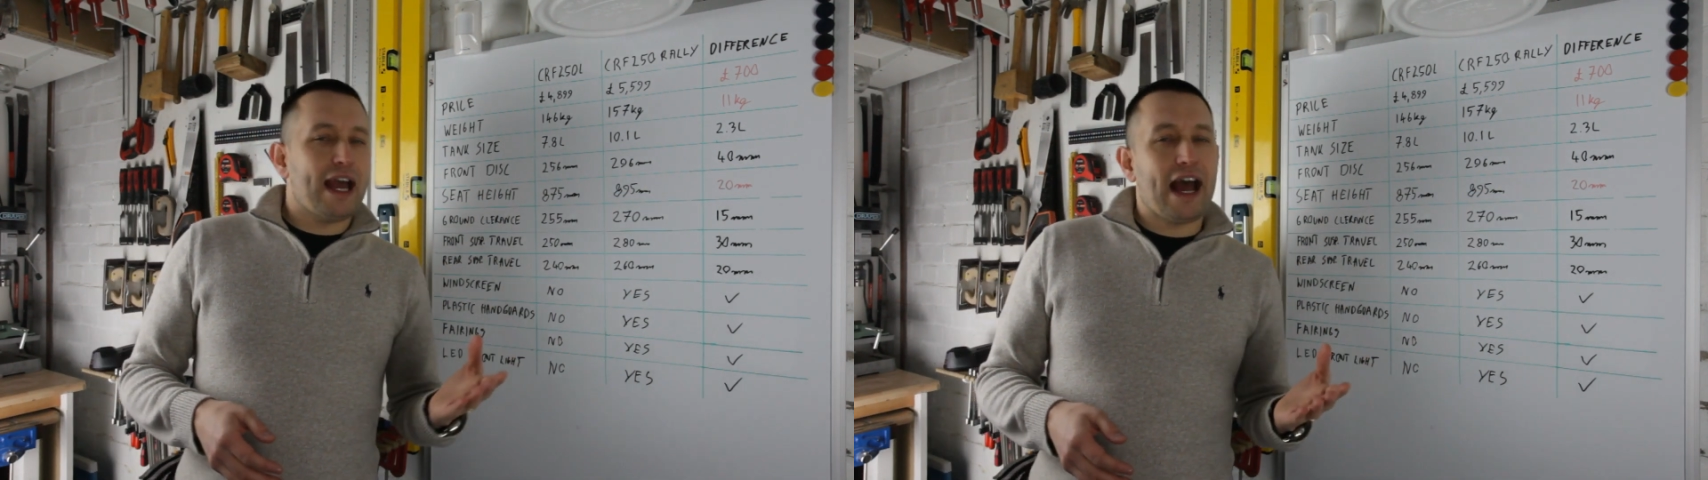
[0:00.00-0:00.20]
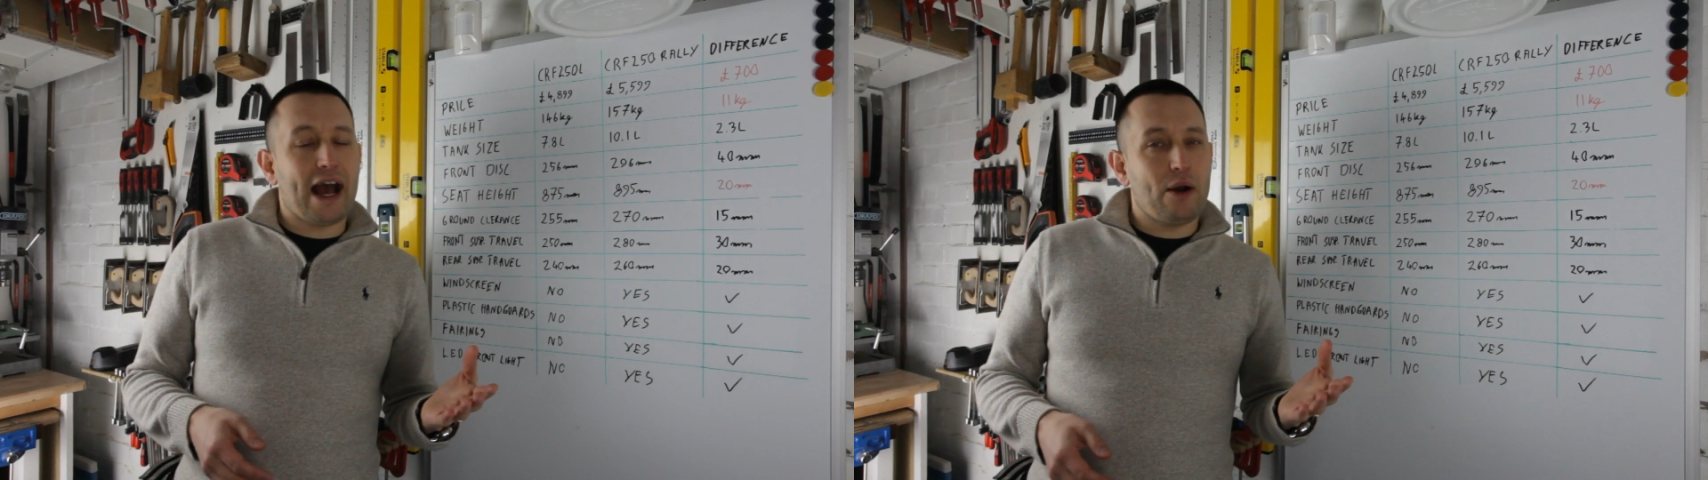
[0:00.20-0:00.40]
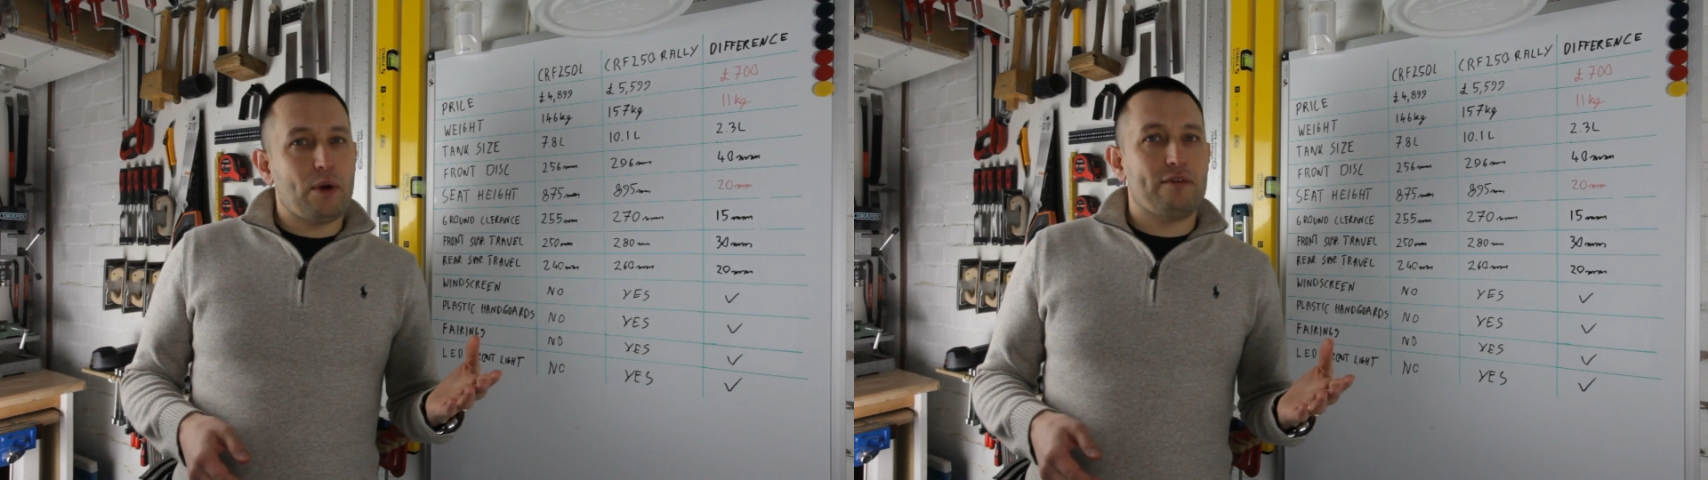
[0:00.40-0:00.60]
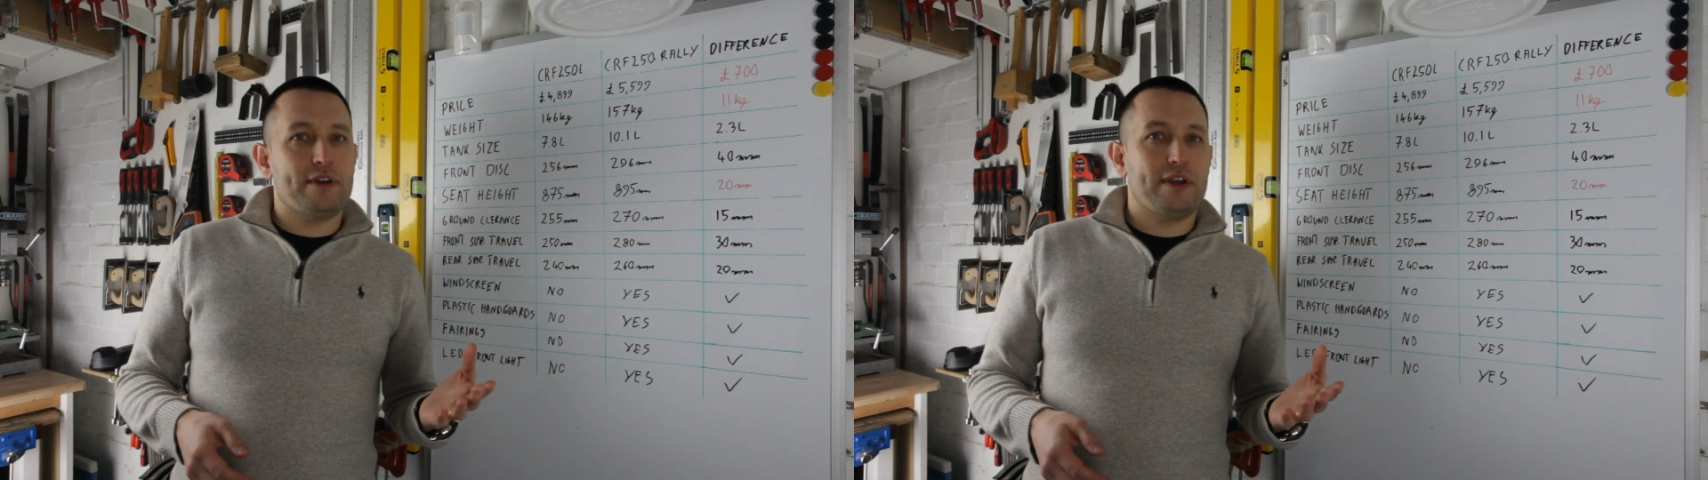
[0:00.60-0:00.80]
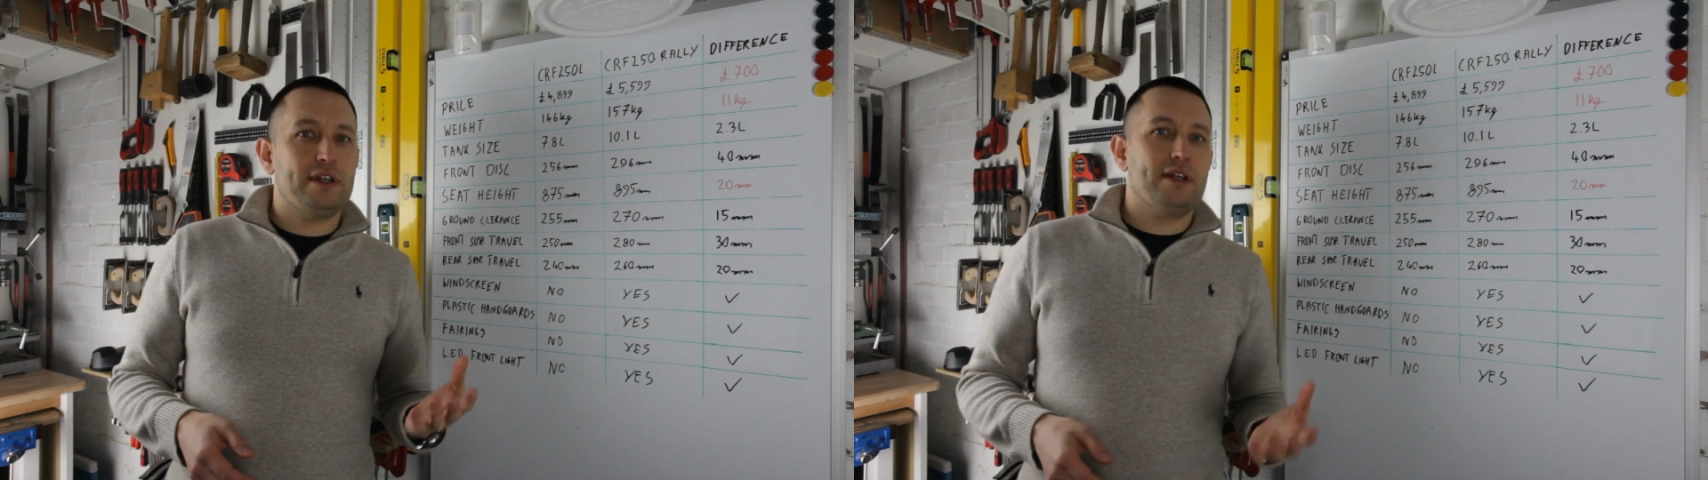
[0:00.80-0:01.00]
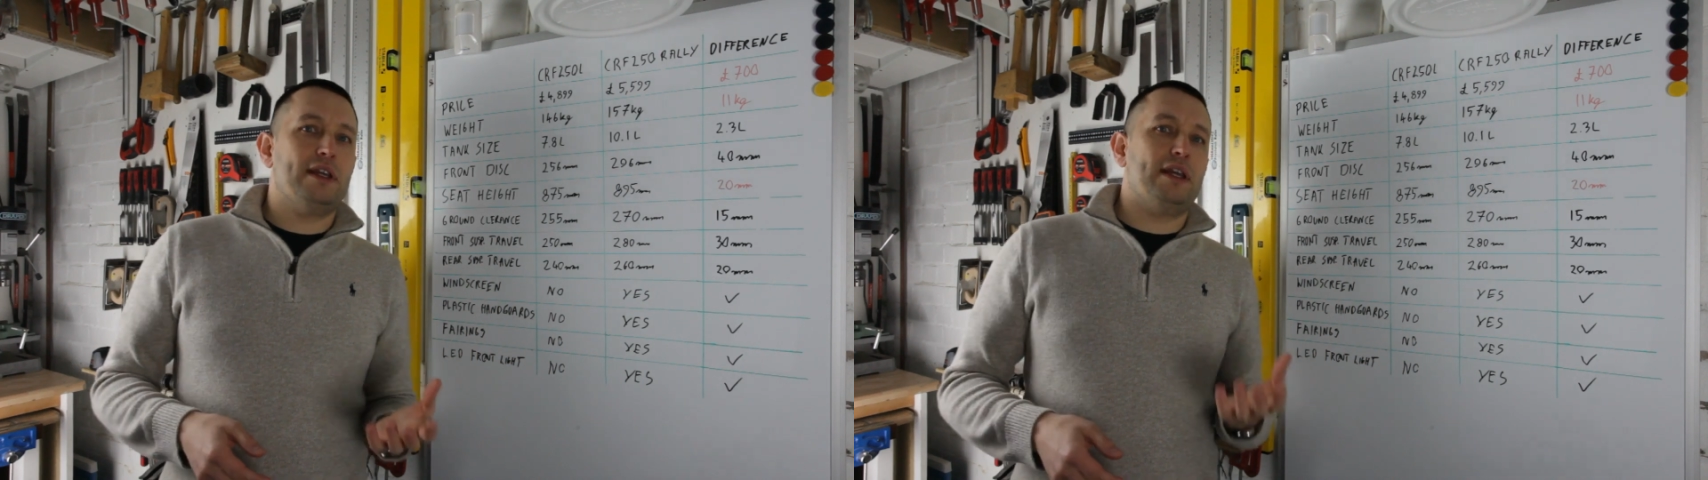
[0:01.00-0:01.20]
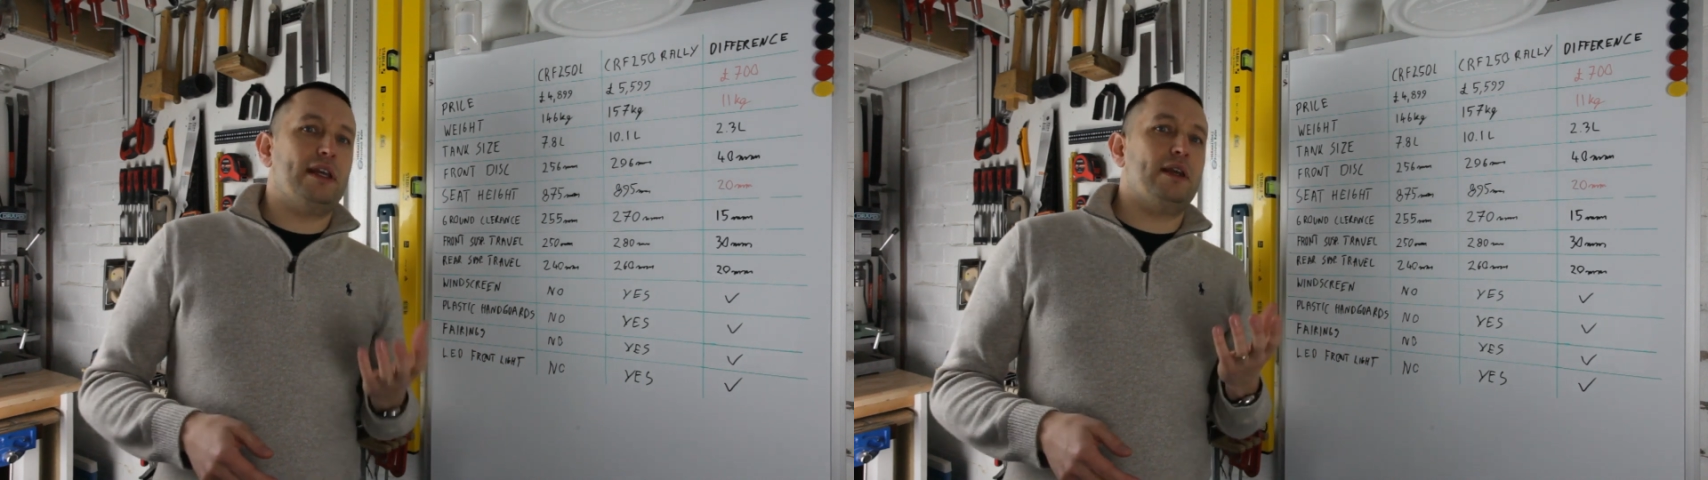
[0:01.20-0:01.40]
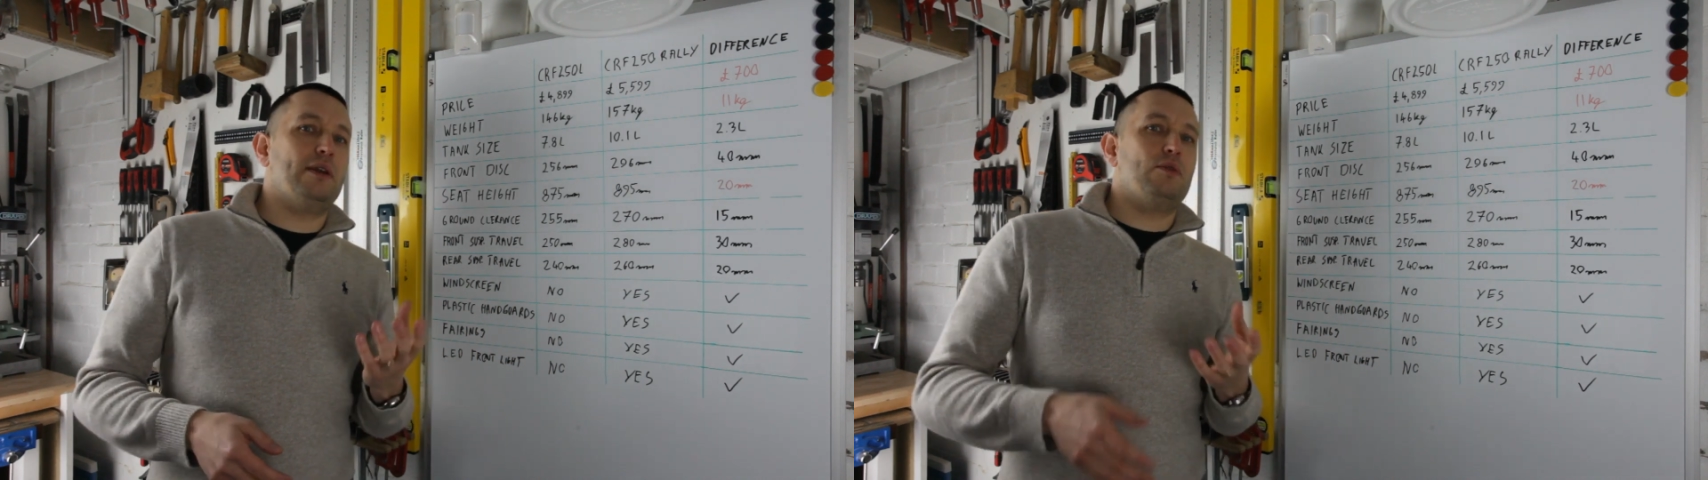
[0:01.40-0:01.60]
However,
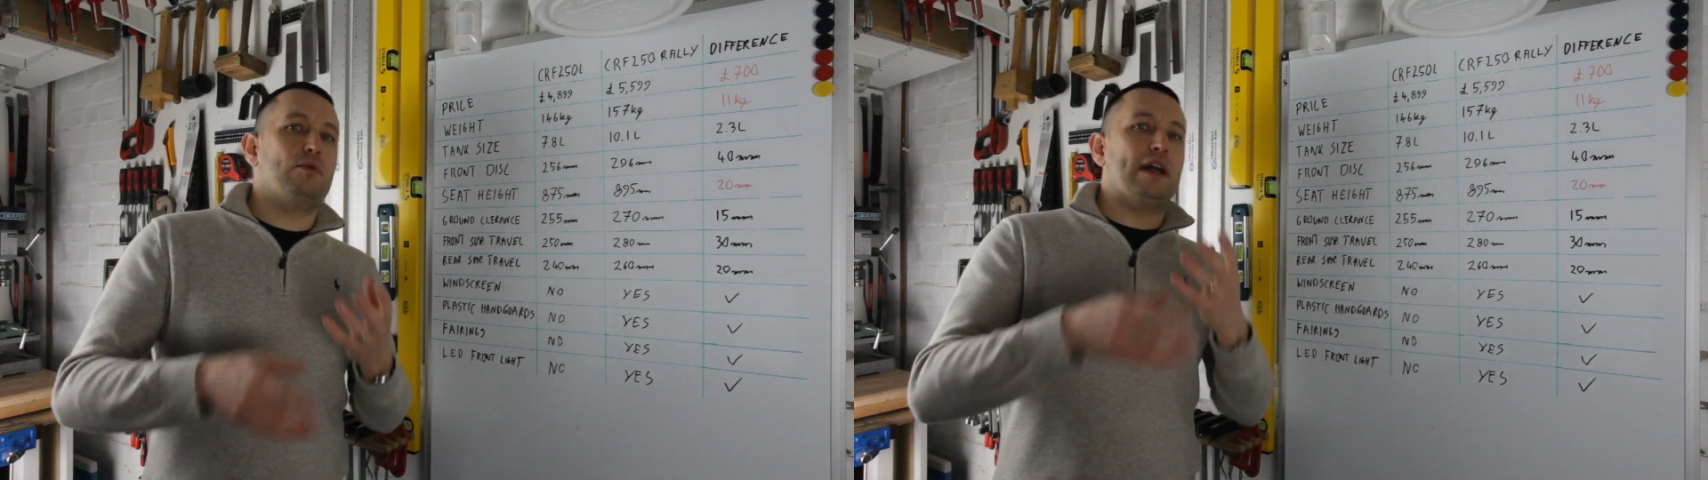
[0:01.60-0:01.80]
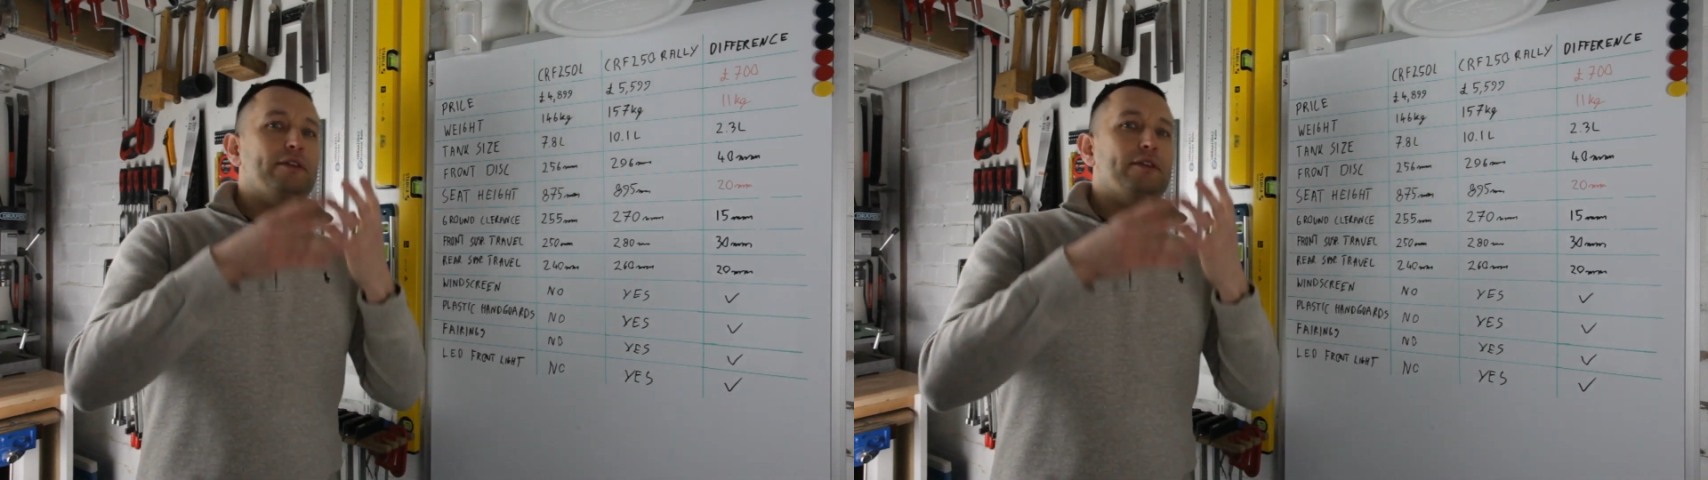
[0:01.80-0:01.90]
when